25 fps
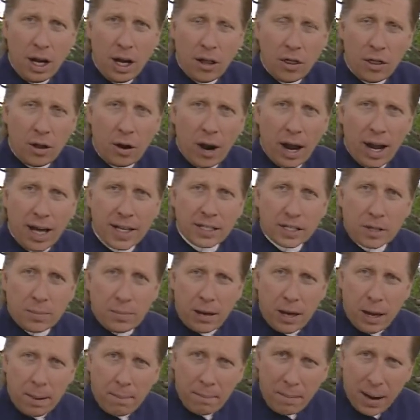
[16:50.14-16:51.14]
There has to
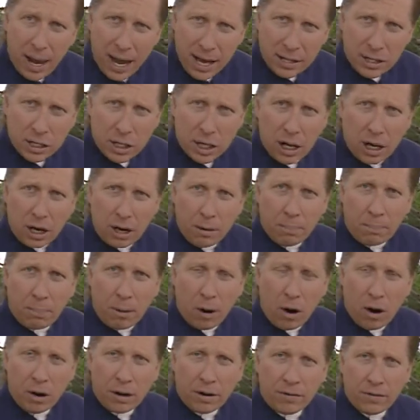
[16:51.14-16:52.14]
be a masculine
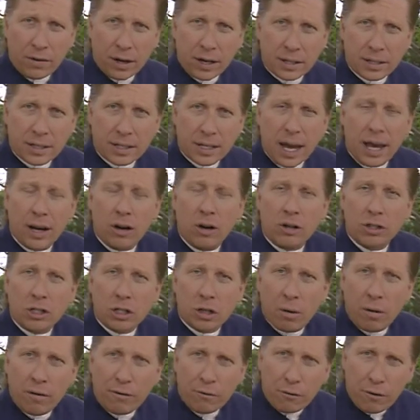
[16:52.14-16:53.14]
part of us and
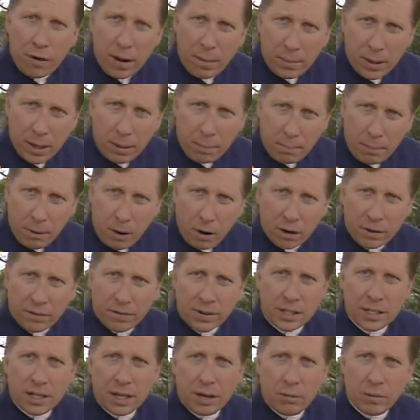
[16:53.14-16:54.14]
also a feminine part of
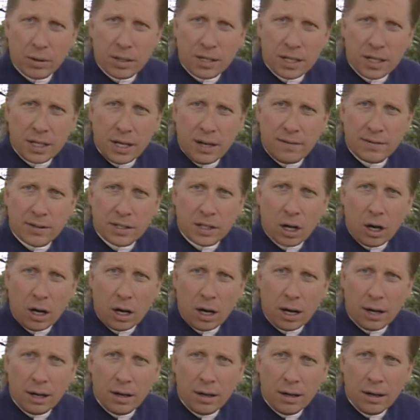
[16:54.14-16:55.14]
us that receives
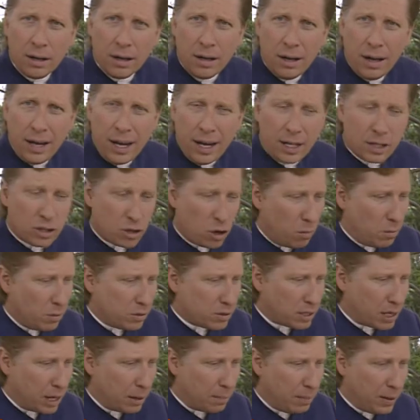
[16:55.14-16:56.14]
God. It's
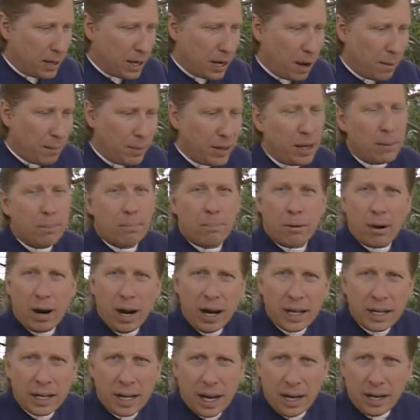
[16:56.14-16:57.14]
almost like becoming
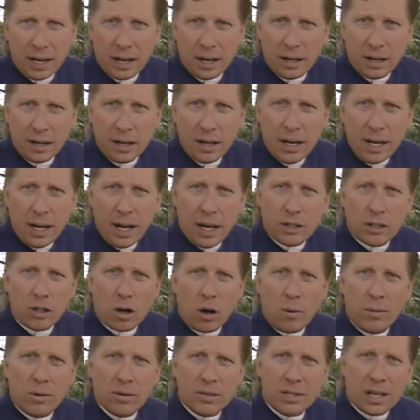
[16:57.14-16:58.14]
impregnated. It's
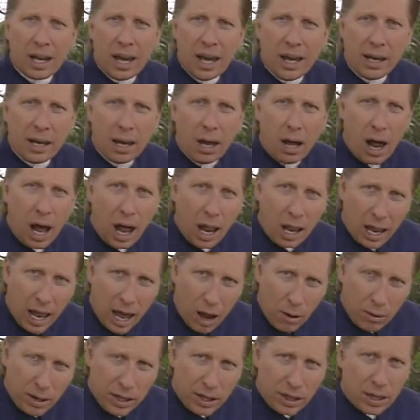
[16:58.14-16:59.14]
almost like
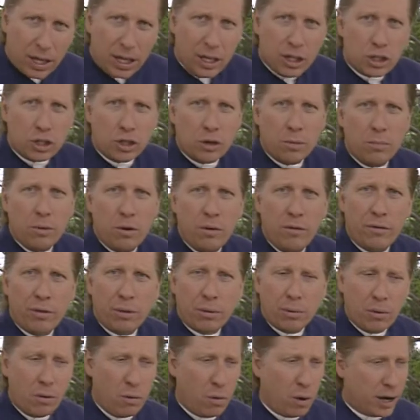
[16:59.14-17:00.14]
allowing things to move
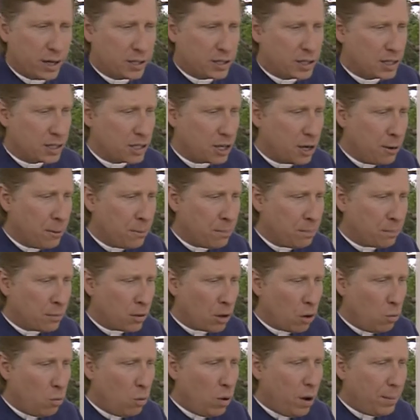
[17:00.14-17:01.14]
through us.
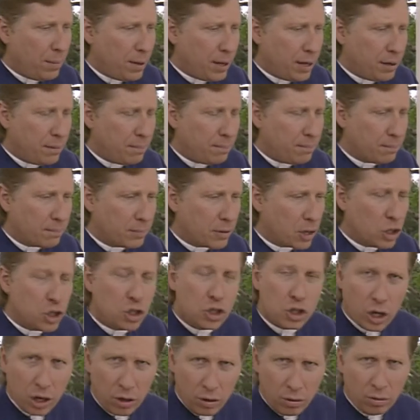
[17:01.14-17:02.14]
Women,
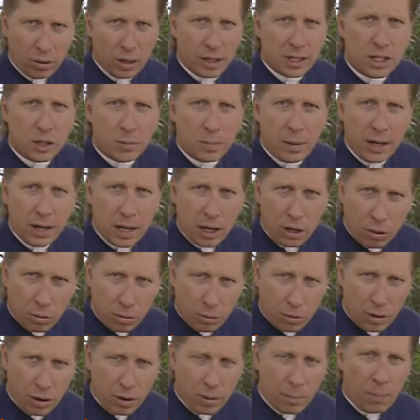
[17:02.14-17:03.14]
generally speaking,
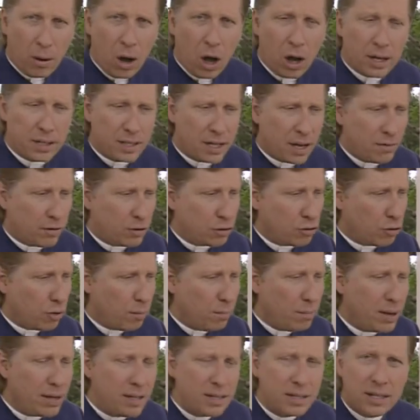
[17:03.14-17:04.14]
through their bodies have a
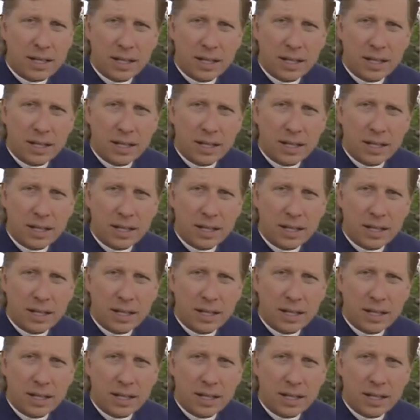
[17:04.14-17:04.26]
tremendous